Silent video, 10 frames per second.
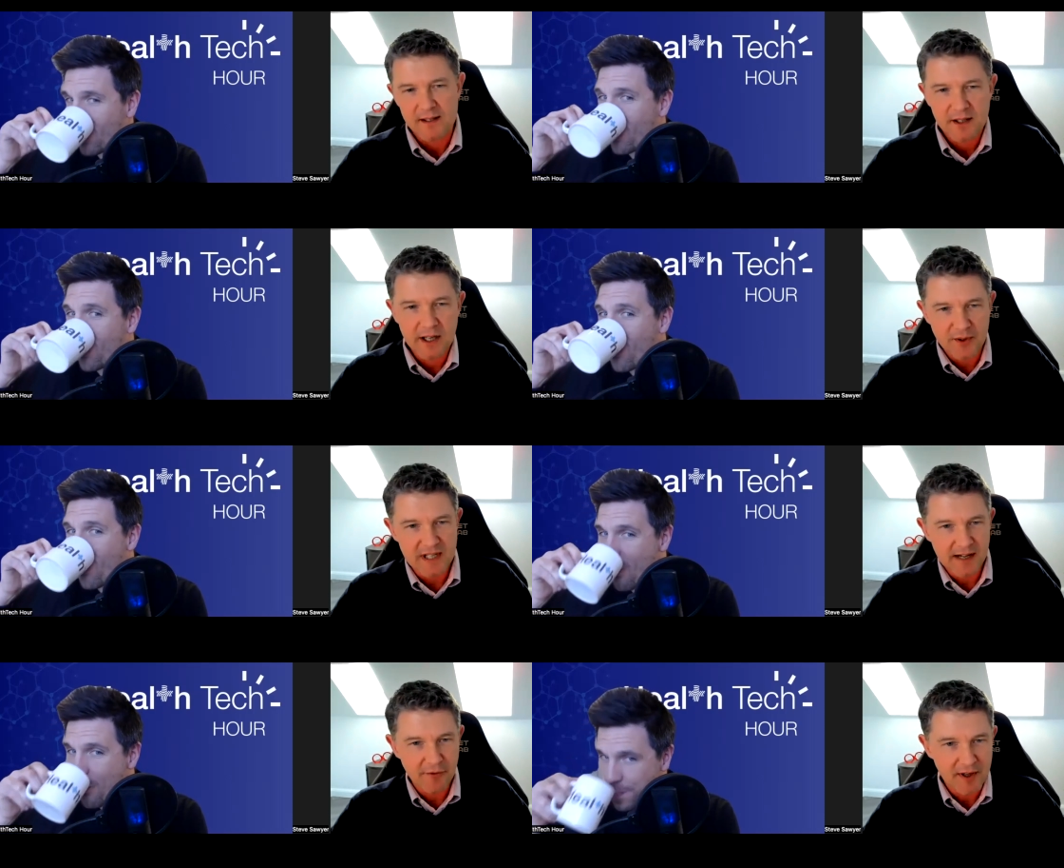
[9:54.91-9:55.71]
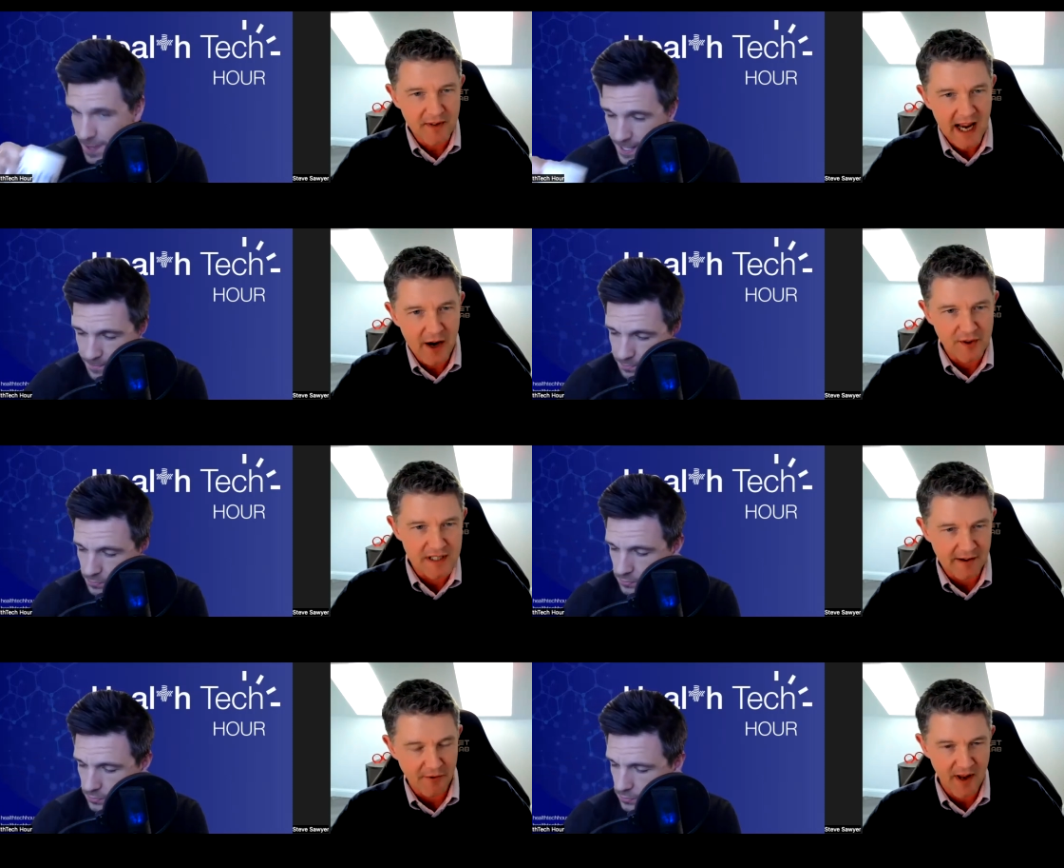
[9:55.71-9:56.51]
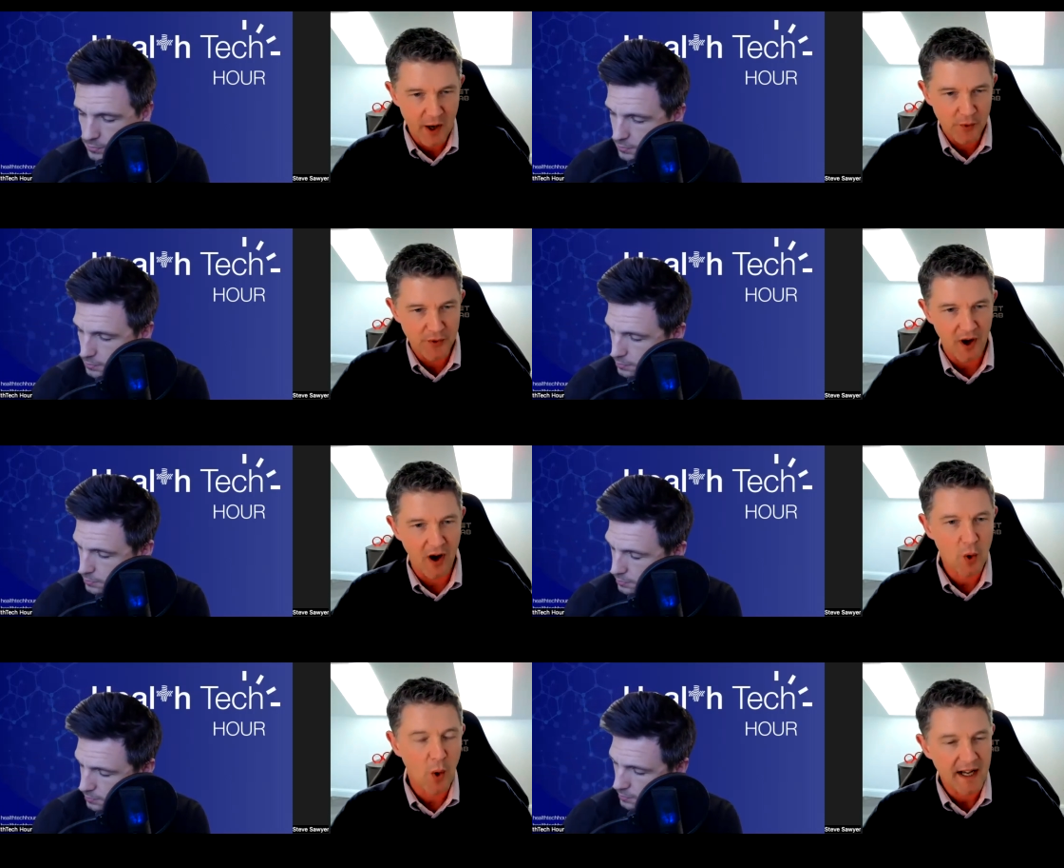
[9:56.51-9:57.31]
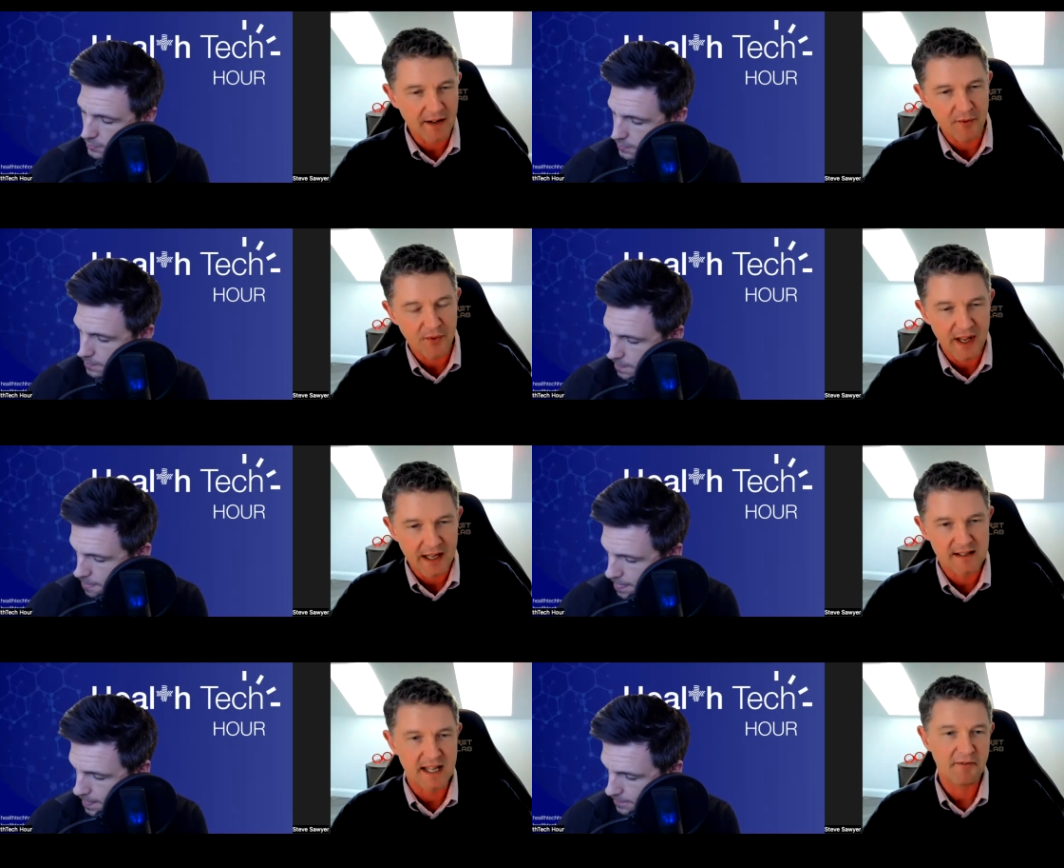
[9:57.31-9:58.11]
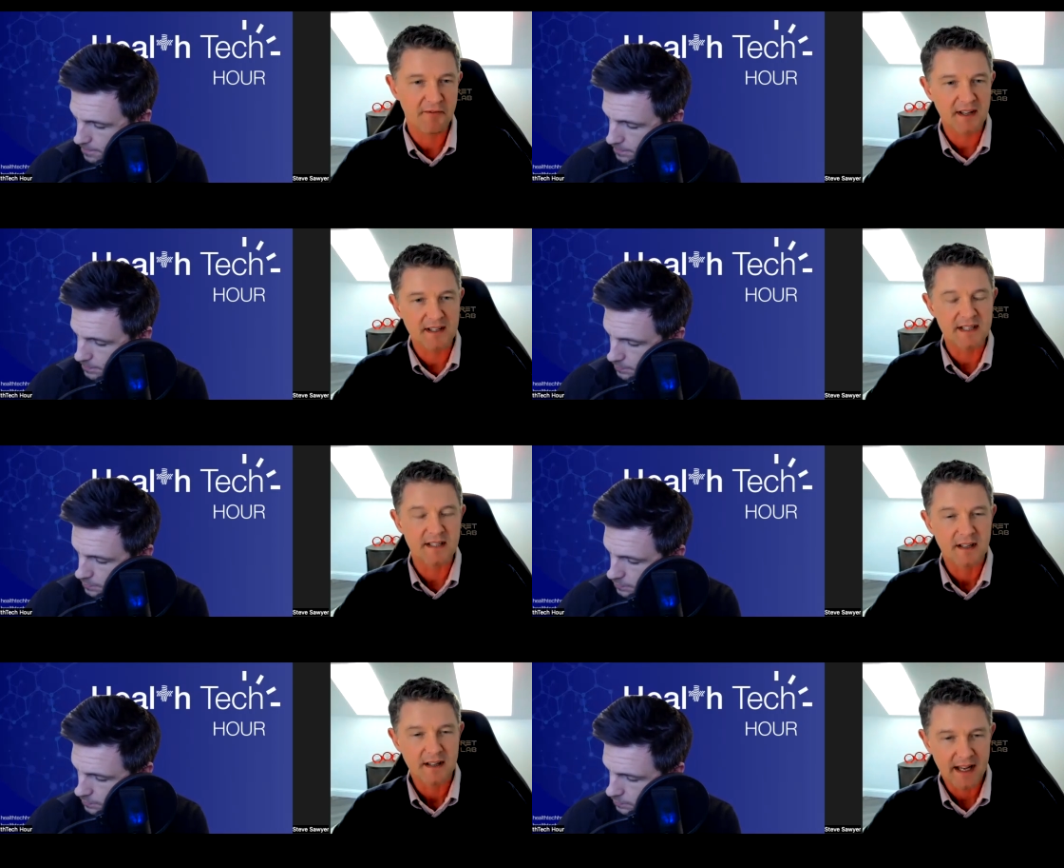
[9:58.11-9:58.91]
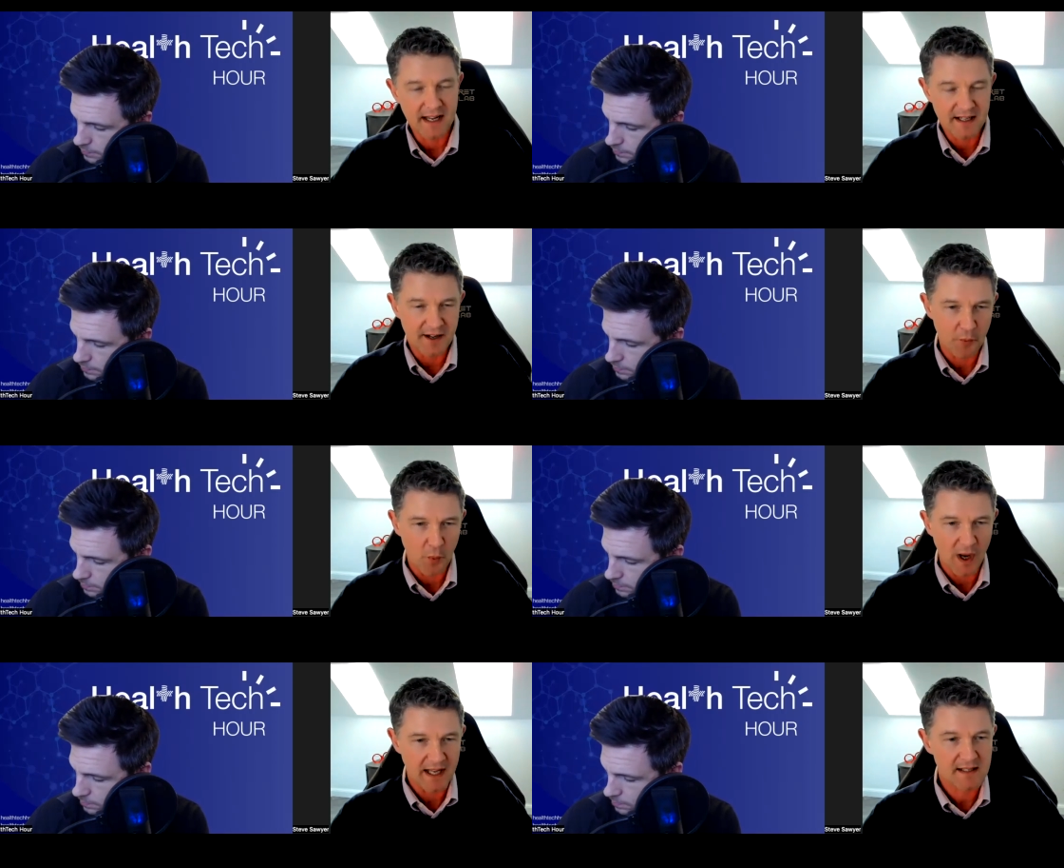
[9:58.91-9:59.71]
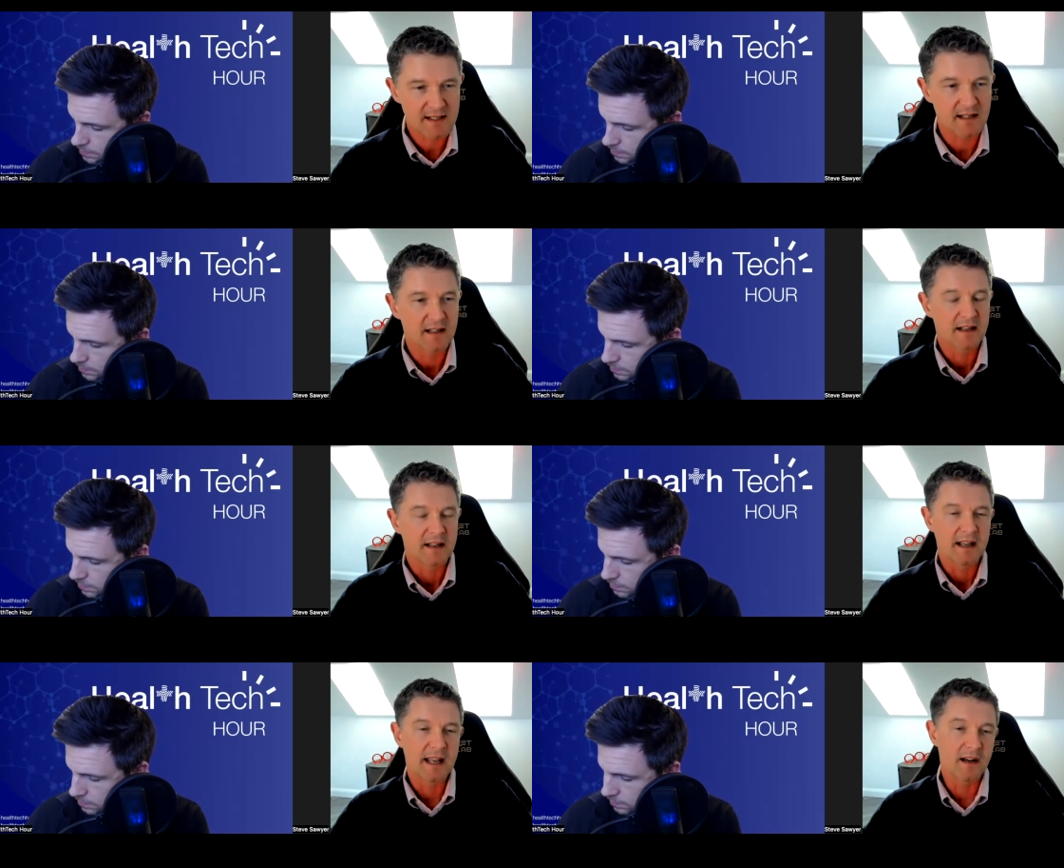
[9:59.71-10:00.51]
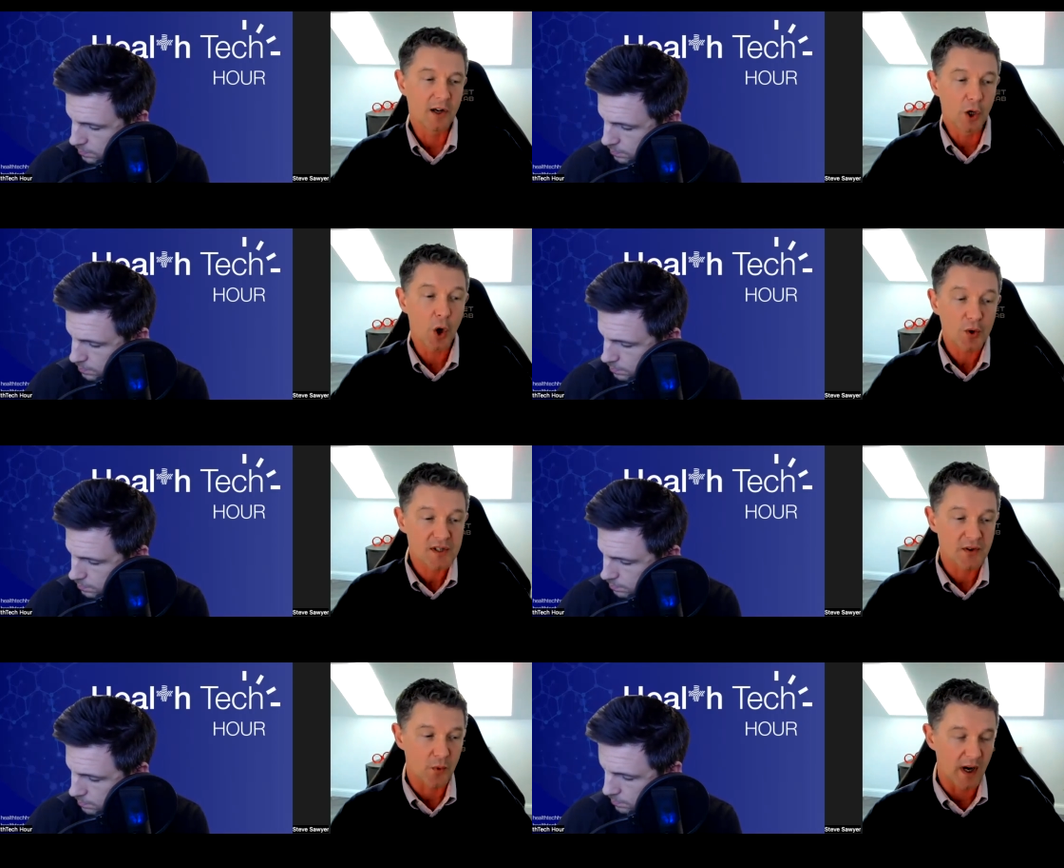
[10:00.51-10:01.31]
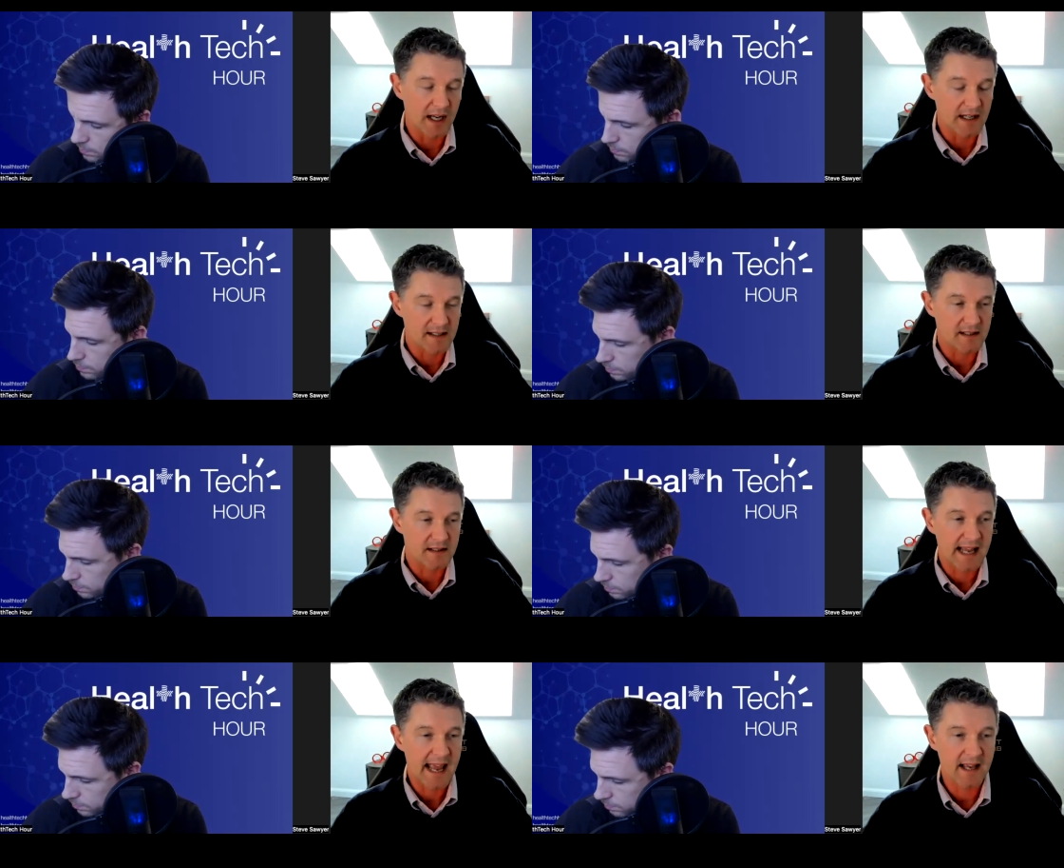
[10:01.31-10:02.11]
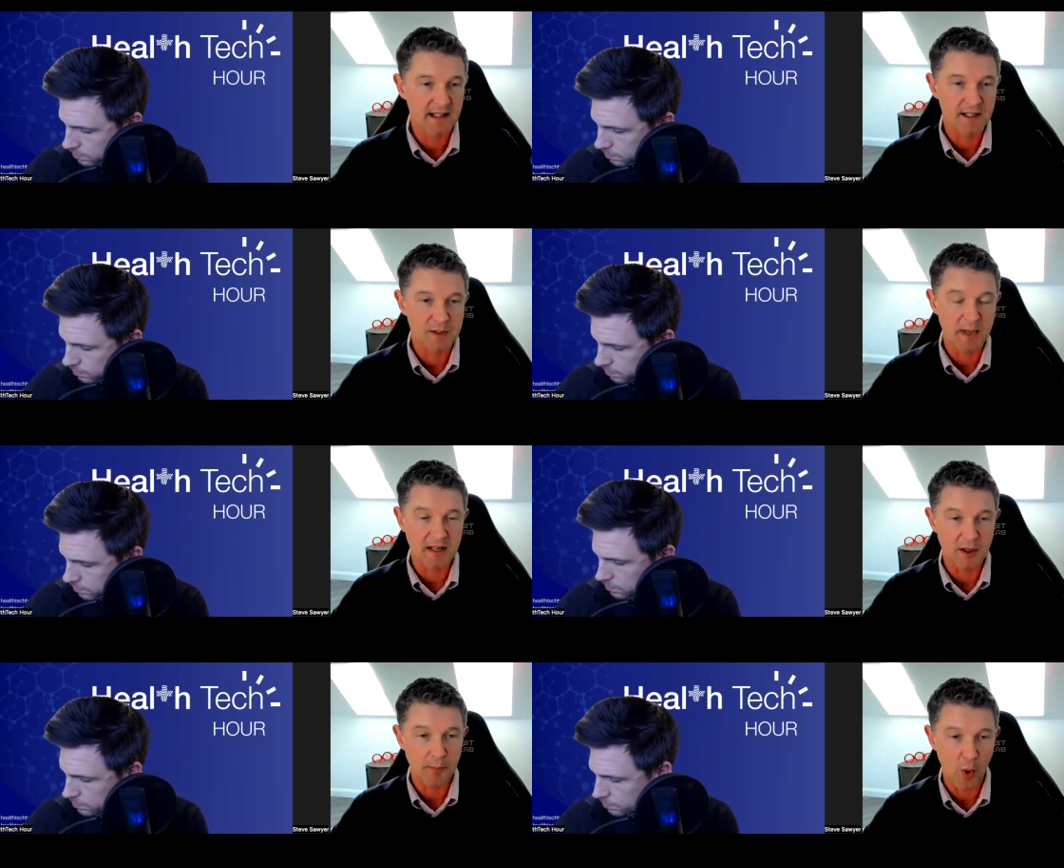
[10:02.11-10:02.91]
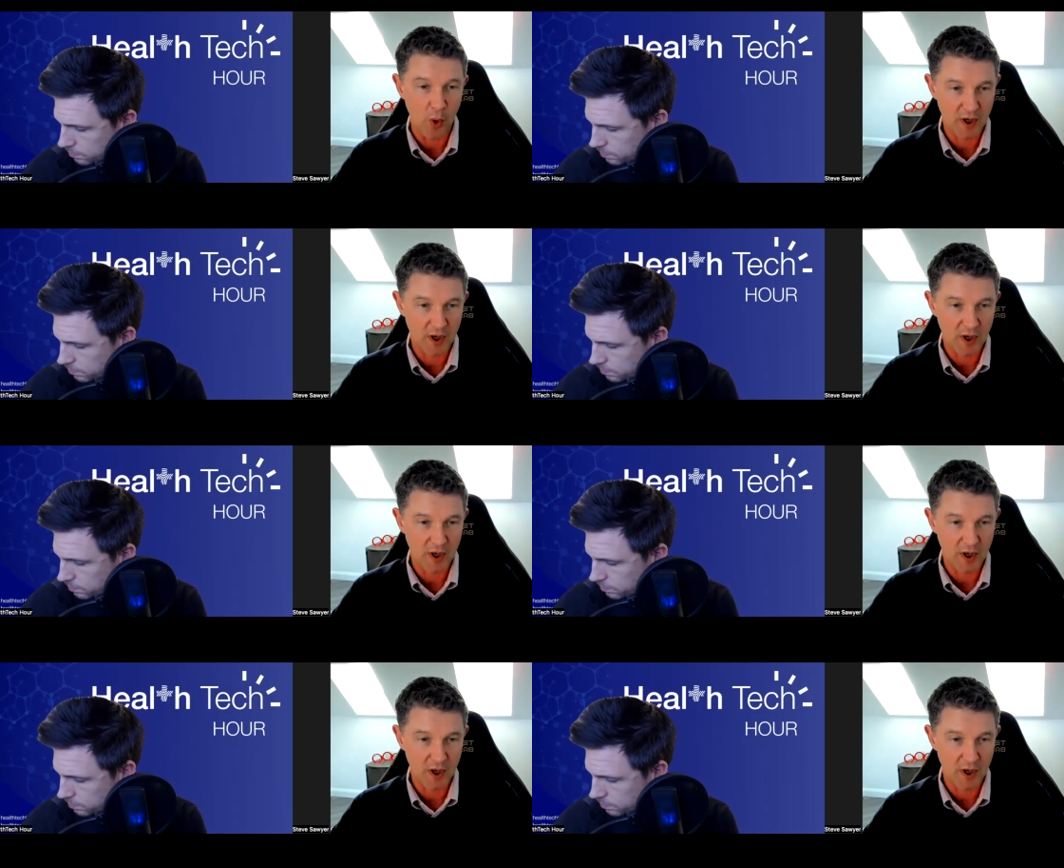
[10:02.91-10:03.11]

Speaker 1: You know, the delivery of care and the delivery of health are quite different things. They're funded in different ways in lots of ways, care has been the poor